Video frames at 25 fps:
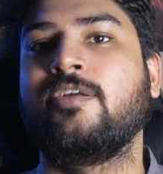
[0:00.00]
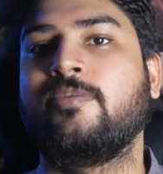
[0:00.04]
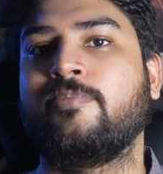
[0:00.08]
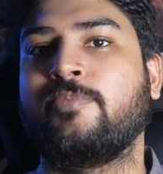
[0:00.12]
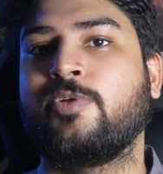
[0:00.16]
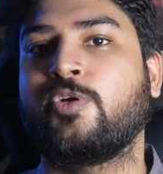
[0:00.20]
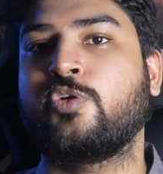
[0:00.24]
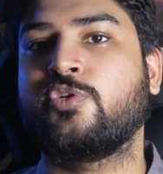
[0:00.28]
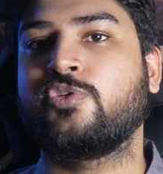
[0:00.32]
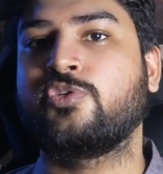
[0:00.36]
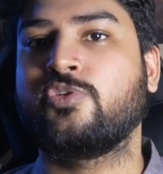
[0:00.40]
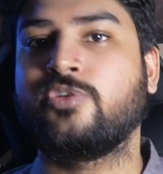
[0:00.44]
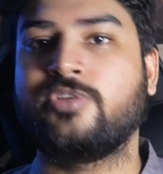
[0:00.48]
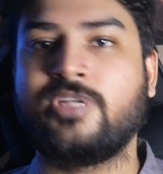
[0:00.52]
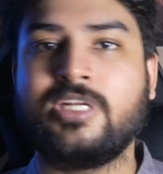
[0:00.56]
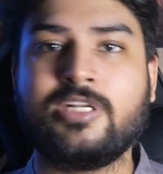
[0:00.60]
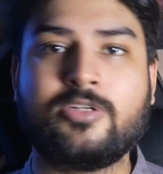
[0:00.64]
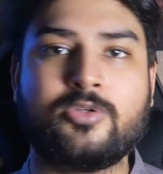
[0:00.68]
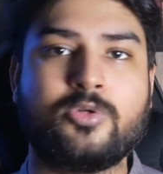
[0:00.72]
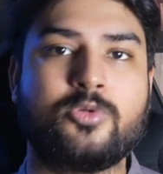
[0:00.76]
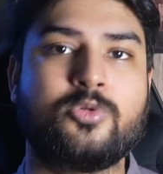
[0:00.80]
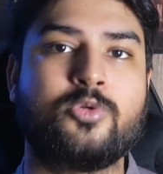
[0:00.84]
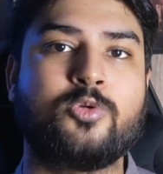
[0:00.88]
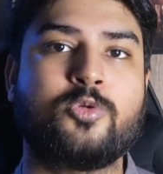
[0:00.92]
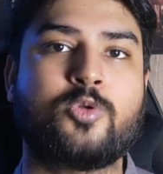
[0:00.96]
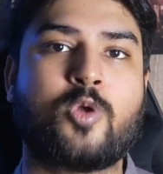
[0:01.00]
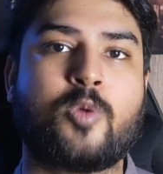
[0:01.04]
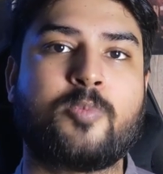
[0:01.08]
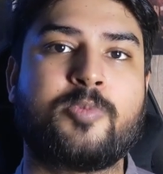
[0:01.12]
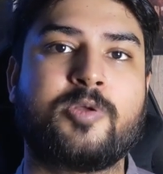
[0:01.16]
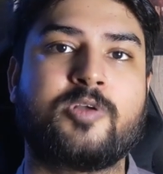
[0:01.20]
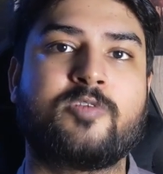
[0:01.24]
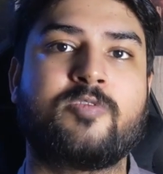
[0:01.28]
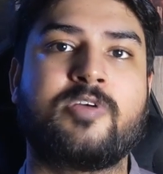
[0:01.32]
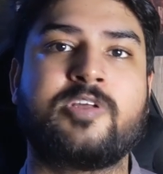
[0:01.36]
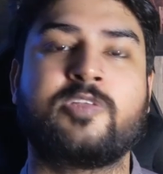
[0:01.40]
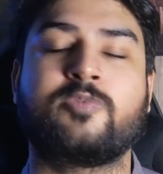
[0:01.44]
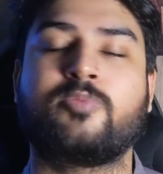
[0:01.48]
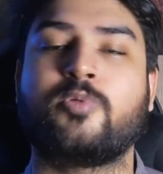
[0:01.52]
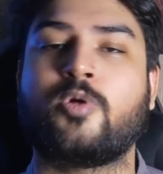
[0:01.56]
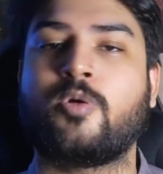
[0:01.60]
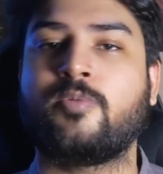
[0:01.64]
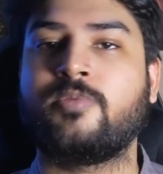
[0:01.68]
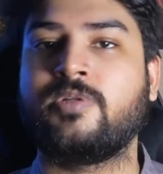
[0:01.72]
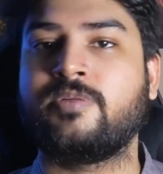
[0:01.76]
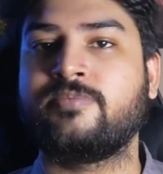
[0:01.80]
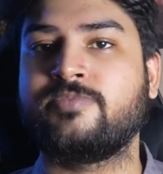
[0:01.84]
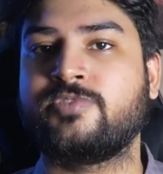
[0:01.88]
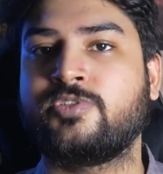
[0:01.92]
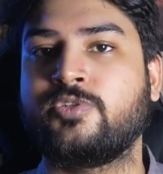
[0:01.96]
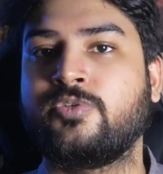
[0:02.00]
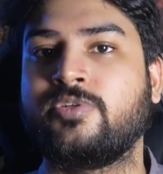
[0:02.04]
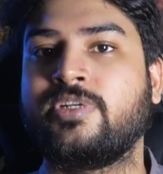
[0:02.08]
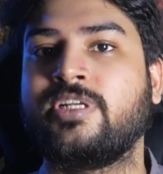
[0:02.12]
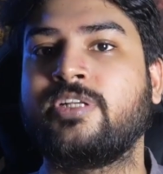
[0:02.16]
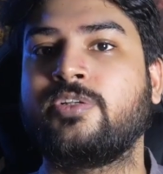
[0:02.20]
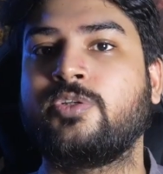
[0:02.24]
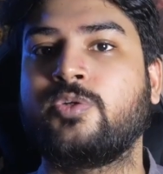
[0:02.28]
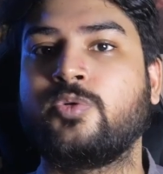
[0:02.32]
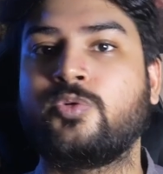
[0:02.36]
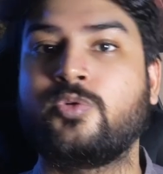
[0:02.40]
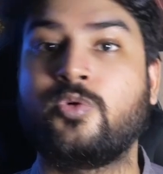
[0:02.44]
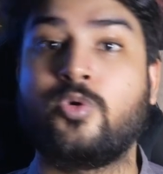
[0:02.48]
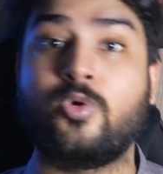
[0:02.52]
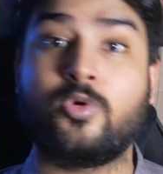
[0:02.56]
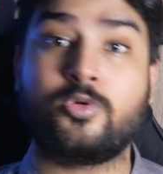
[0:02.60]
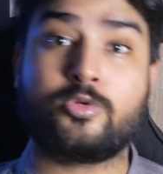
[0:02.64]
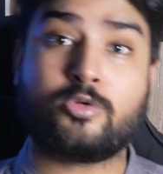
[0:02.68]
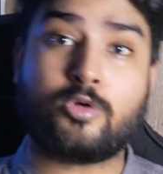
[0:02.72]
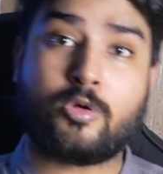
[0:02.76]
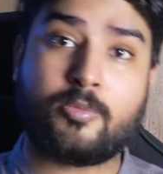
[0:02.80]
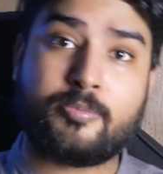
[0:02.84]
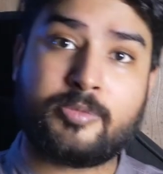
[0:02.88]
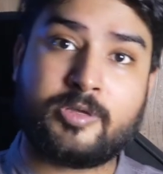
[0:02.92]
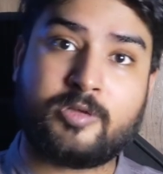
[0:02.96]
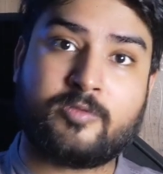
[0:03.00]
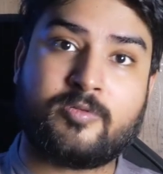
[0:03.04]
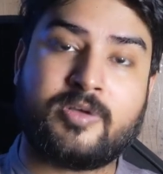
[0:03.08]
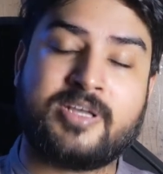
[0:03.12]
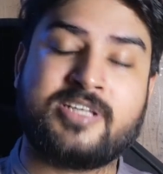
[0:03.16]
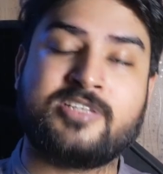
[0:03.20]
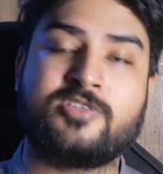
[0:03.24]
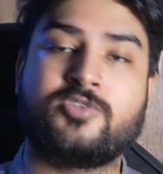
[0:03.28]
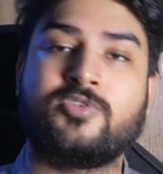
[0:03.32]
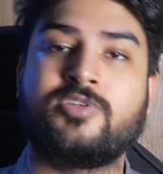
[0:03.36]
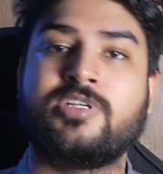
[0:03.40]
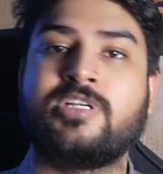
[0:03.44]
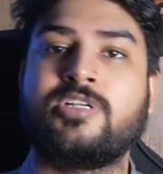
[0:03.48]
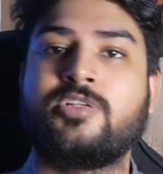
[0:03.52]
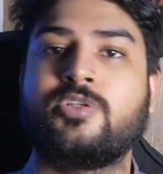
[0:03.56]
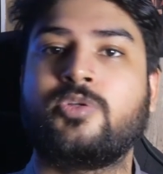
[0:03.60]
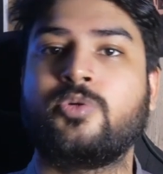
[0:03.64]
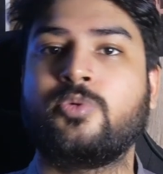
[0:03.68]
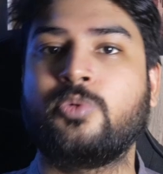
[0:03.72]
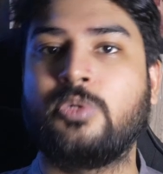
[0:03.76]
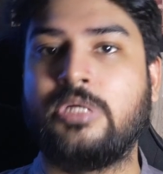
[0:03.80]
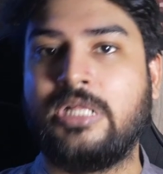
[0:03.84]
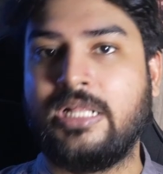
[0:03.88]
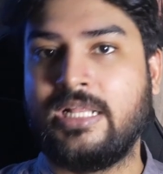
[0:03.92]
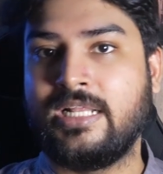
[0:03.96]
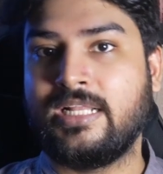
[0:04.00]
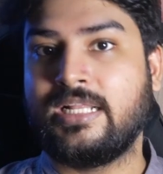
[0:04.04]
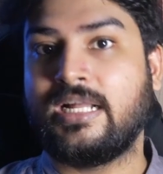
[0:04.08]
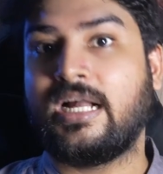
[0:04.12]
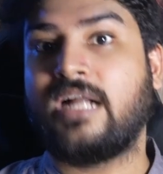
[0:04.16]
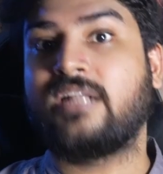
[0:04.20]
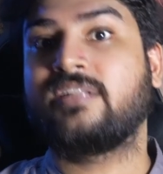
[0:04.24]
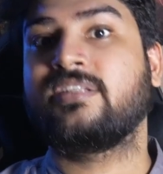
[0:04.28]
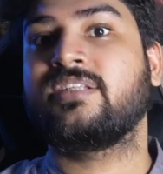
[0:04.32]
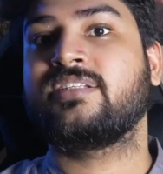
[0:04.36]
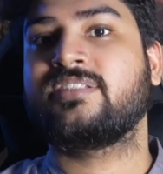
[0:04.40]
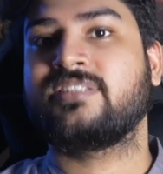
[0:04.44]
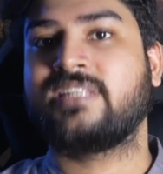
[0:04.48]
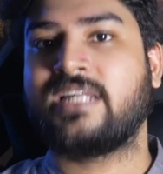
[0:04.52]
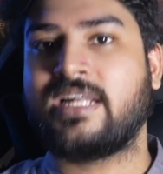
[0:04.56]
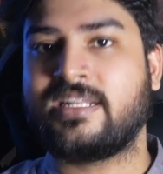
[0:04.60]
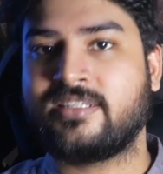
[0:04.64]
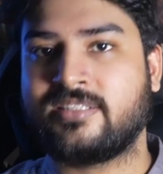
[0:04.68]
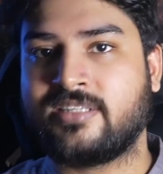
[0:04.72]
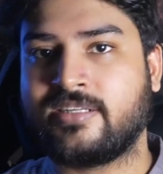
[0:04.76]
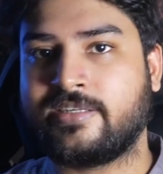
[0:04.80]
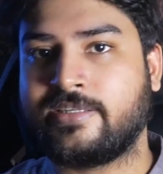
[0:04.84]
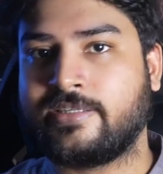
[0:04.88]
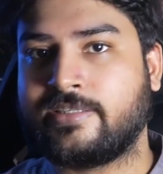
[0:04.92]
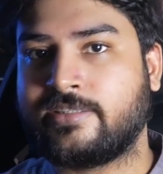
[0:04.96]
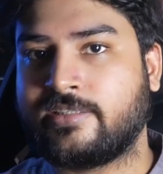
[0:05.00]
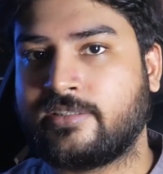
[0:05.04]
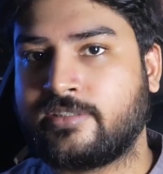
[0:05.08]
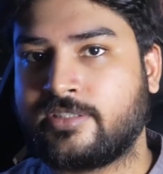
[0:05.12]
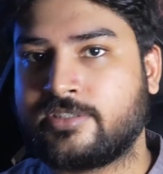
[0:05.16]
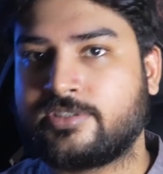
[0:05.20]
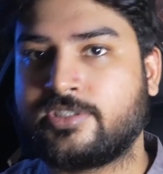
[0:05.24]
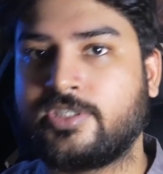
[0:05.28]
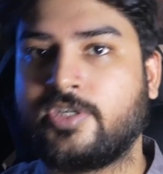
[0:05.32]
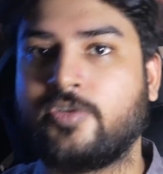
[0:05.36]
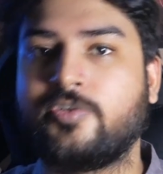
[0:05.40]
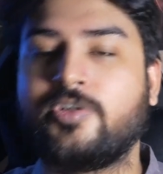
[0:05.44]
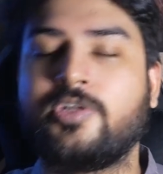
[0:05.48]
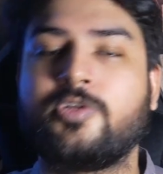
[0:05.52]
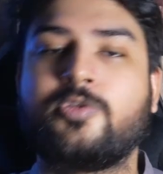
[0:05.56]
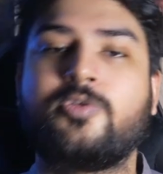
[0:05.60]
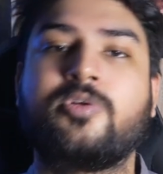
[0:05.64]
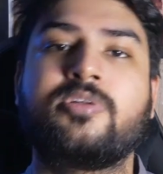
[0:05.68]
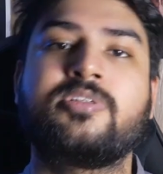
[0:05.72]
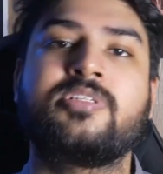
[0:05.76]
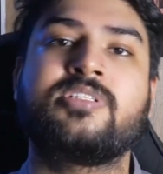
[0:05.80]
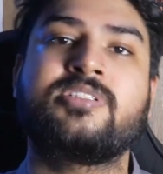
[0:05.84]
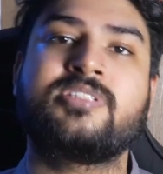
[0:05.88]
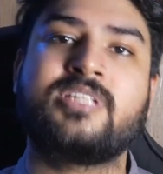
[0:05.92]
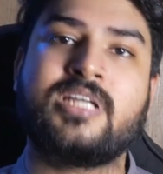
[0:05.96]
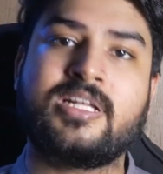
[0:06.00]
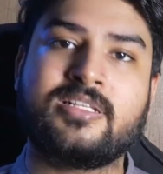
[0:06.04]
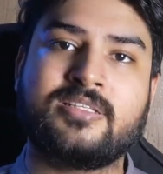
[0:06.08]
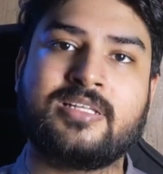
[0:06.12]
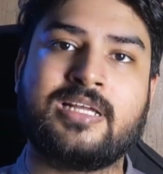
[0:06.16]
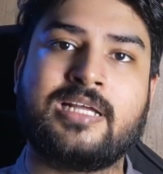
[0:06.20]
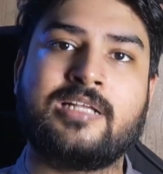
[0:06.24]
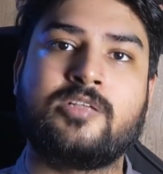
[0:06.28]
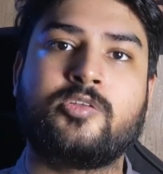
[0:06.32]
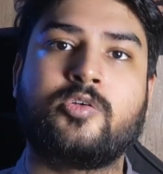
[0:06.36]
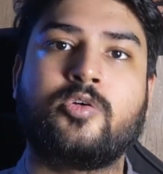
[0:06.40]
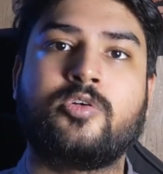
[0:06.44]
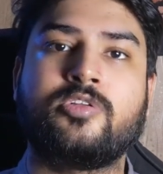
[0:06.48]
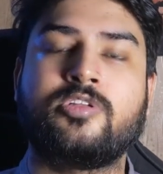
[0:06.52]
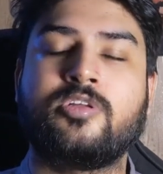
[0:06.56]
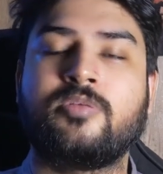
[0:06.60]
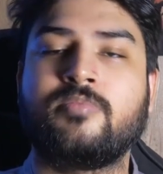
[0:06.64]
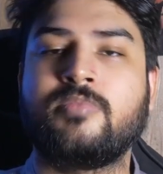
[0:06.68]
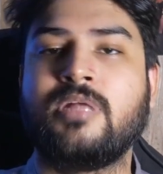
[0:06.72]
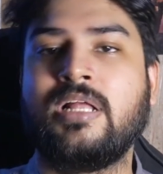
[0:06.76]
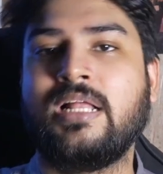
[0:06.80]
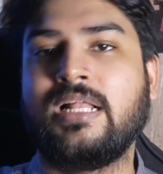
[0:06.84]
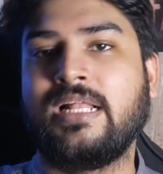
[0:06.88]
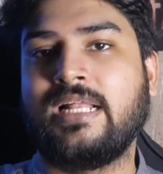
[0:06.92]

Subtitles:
Because you need to do topic-wise problems, you need to go topic-wise, you need to understand the data structure, you need to understand the algorithm,